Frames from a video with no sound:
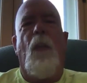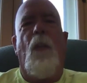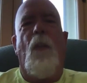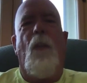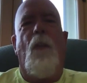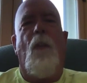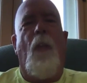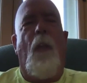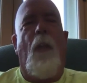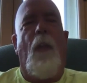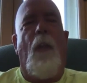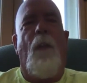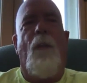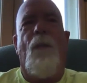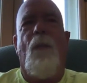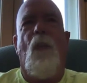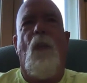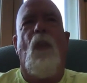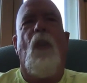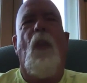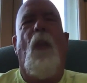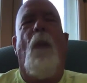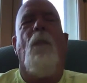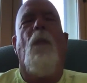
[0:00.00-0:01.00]
It's like
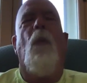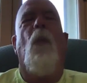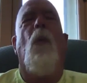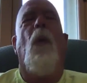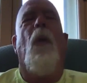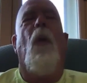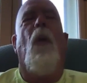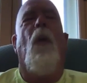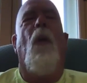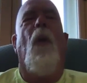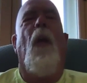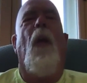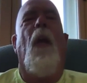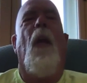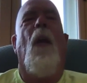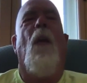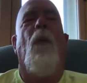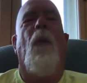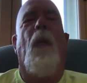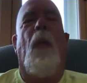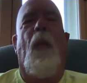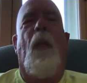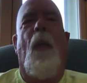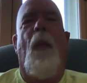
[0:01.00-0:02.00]
shampooing your hair
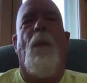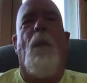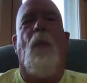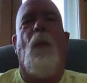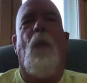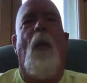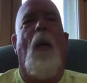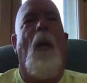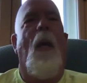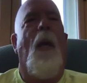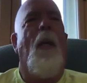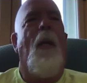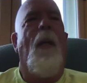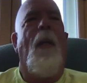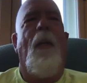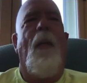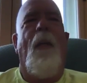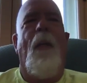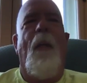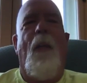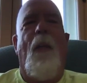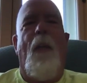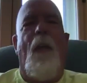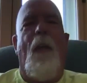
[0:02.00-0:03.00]
with a chem dry,
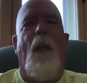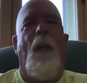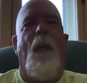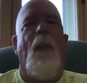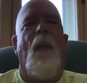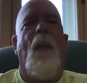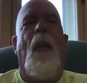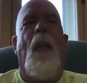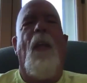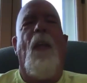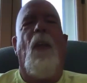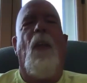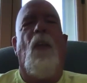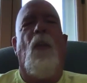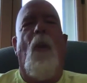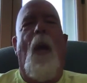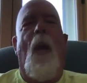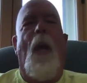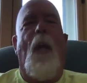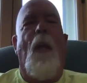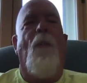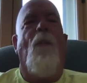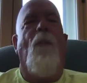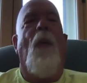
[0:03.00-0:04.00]
letting it
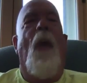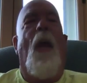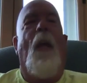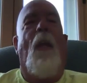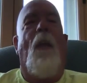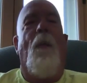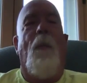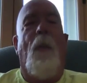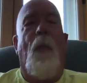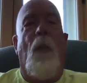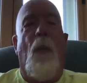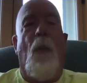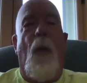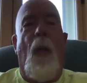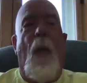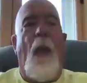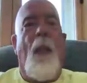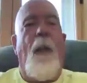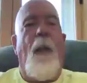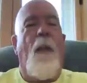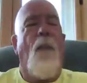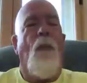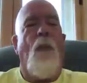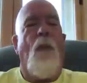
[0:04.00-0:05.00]
dry and vacuuming your
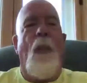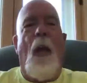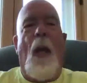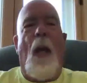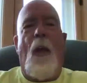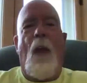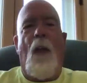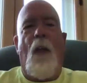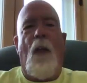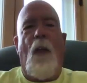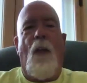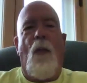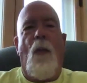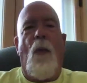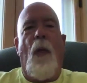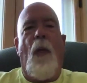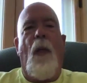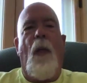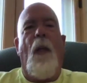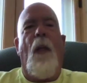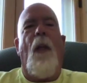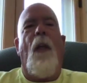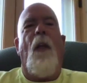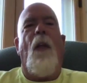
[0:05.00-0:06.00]
head. It's not going to do it.
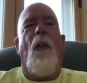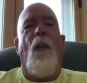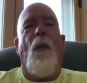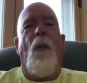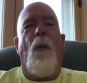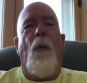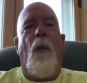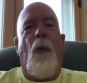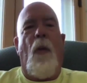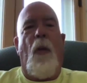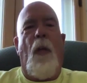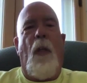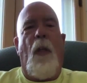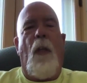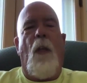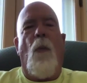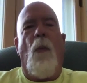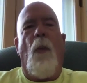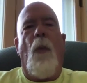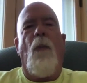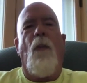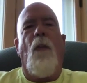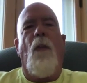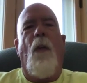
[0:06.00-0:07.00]
You really need to
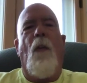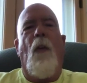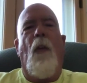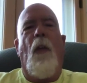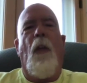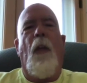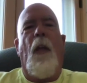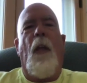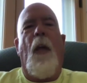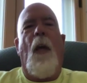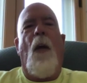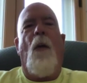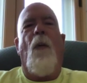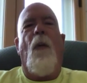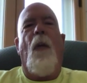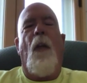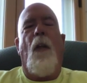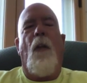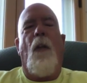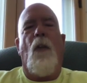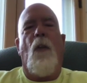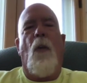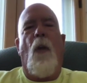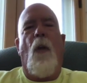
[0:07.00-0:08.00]
rinse everything out, and
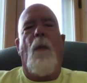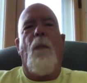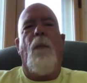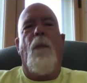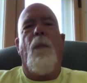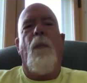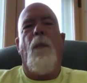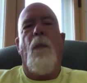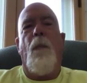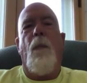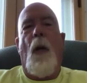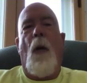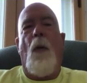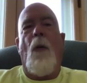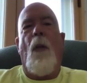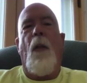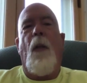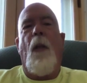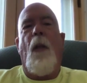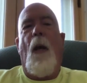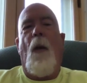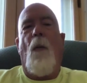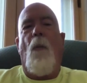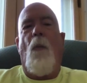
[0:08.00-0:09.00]
a truck-mounted
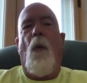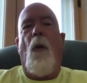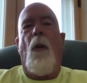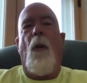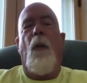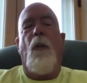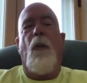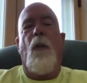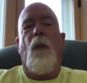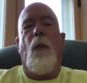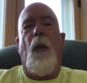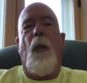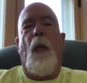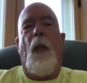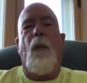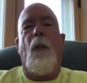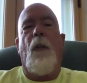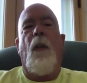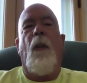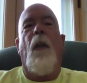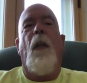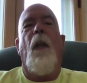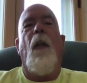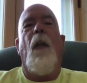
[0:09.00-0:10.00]
hot water extraction
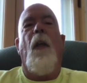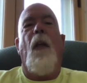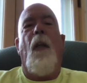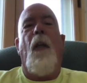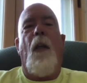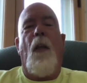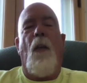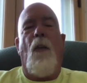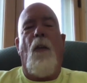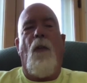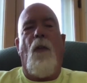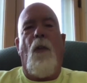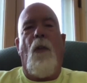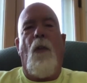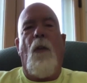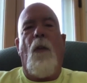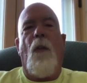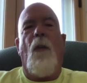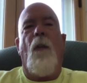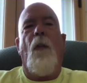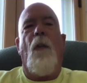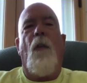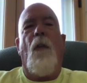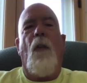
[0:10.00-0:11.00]
is the
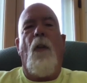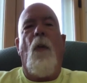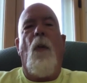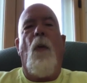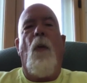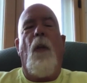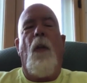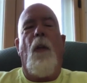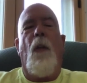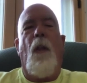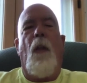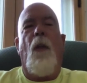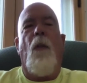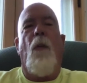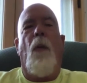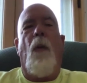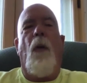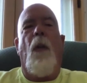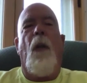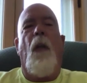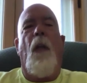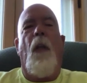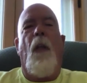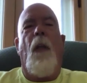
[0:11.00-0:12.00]
unit that you
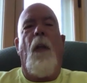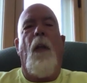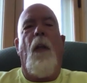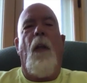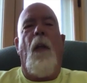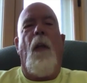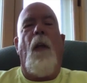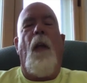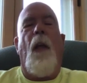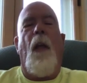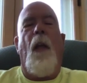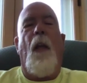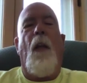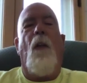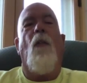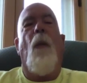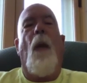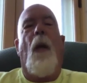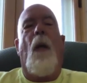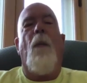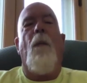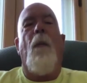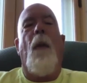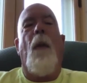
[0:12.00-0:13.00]
really need. And it is
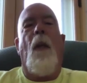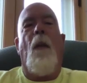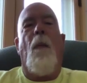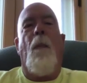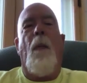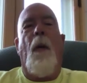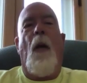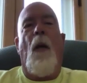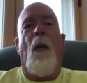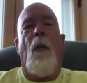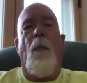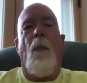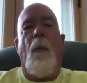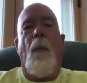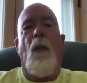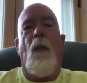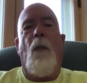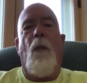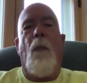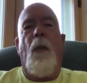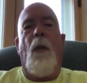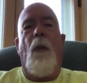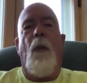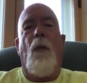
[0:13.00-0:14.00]
recommended by all the
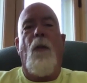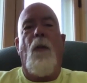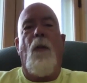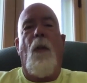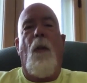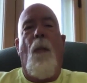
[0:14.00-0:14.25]
major mills.